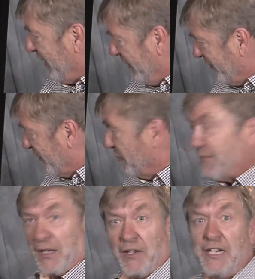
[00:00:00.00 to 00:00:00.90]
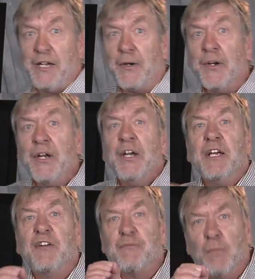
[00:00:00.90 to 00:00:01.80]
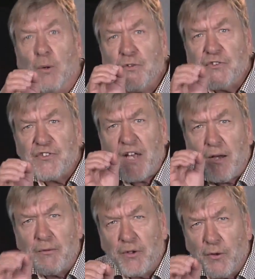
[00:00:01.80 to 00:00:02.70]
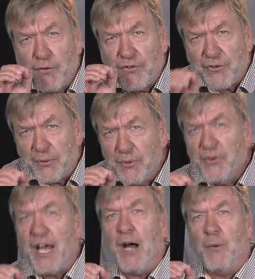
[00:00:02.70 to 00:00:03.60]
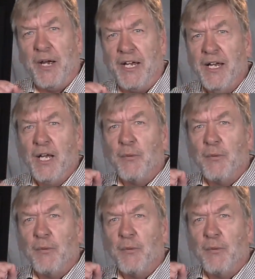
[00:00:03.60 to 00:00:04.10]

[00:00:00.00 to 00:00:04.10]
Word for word: into the middle ear, if most sound goes through that way,